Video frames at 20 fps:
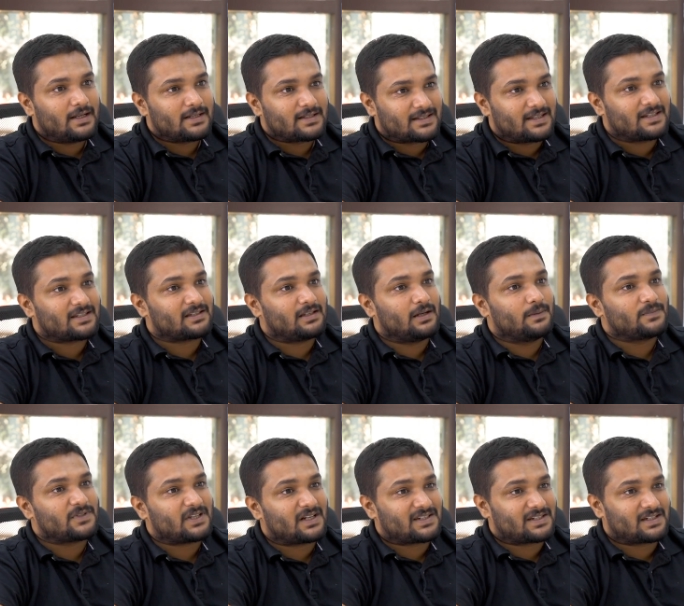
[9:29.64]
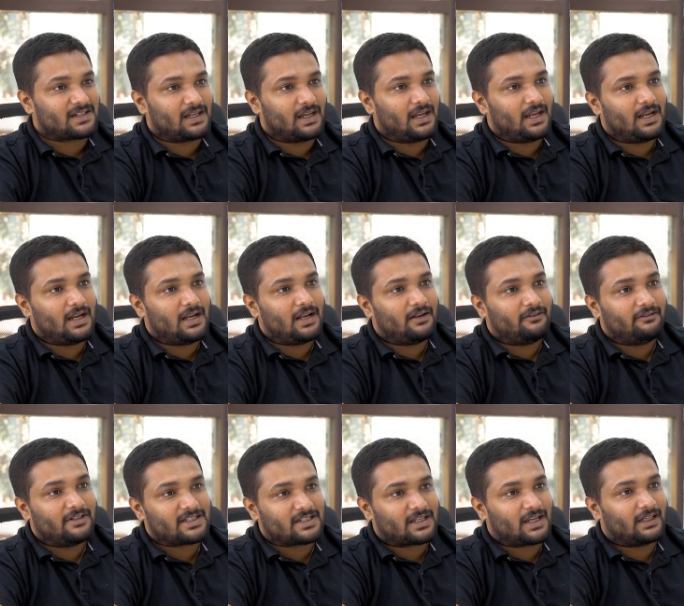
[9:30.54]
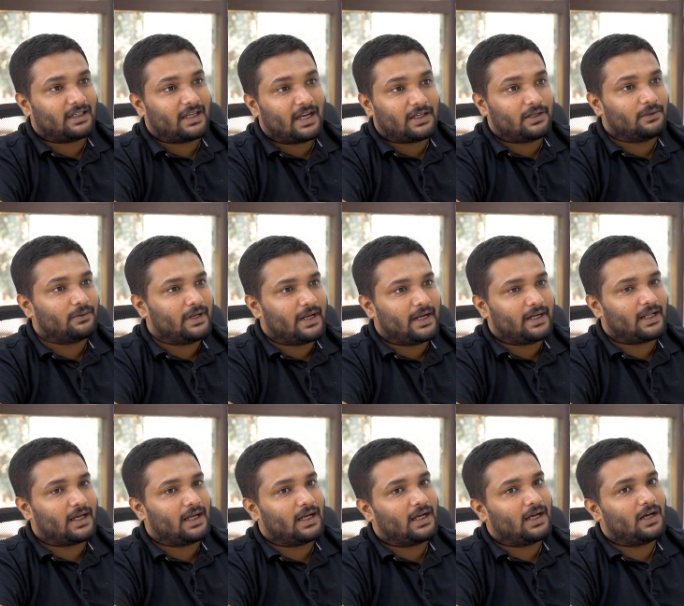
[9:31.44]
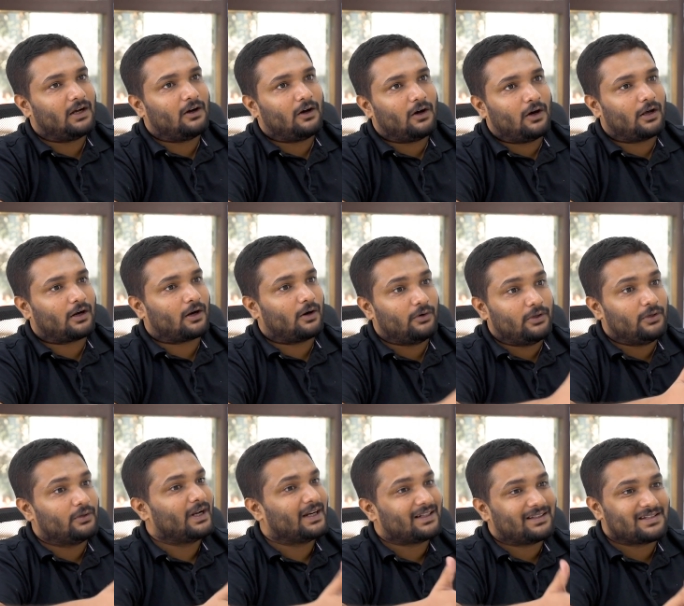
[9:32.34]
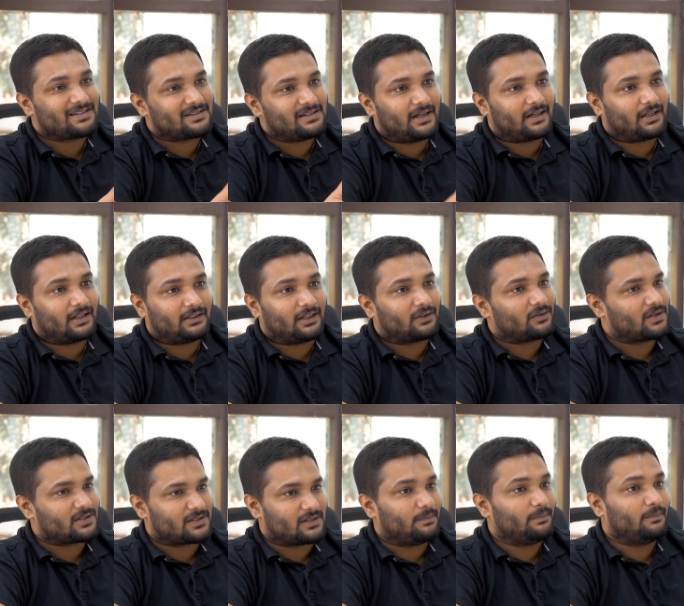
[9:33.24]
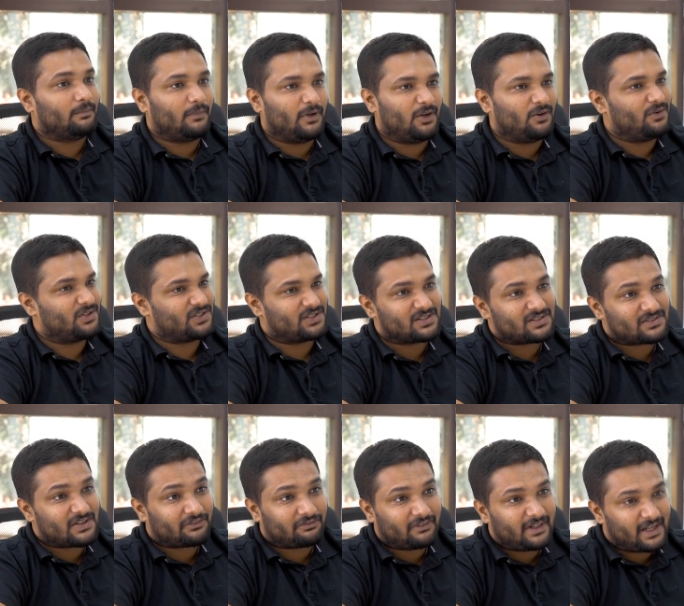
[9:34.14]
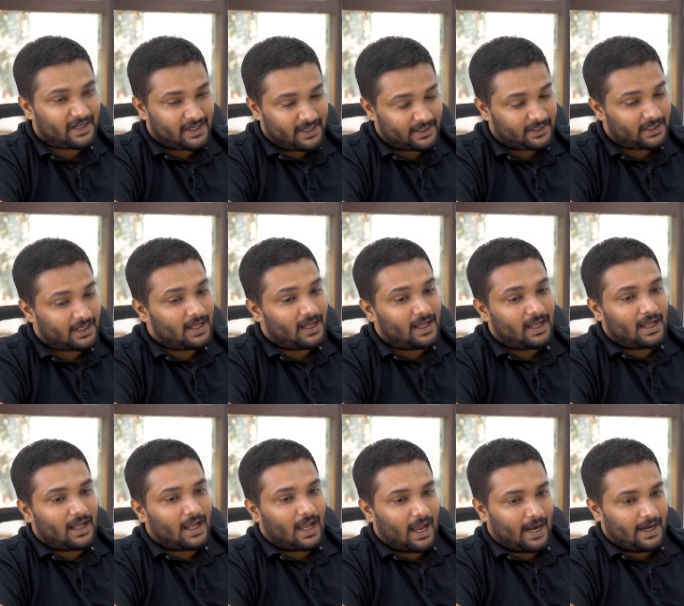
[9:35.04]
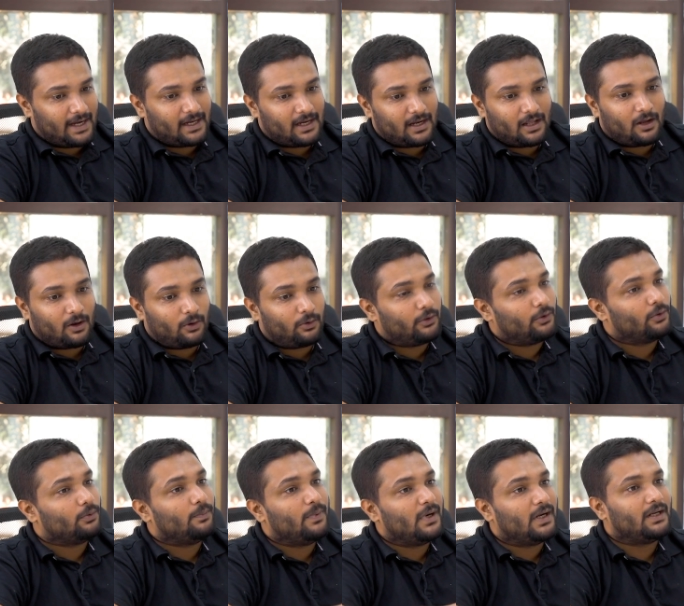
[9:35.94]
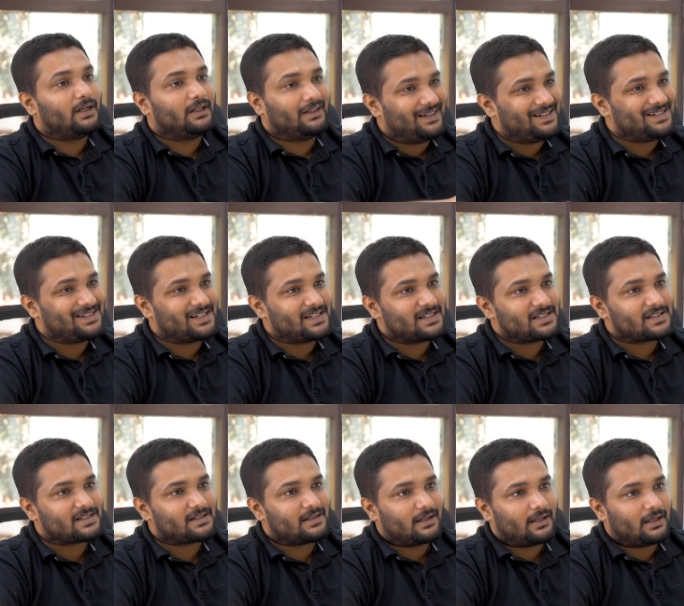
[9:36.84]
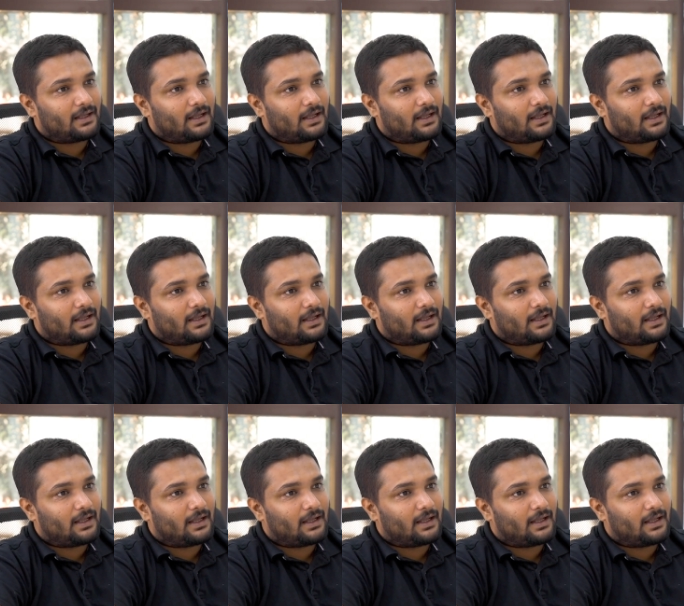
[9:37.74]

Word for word: systems at scale which can get you data or how do you get this data? That was some innovations that we did. And how do you build engines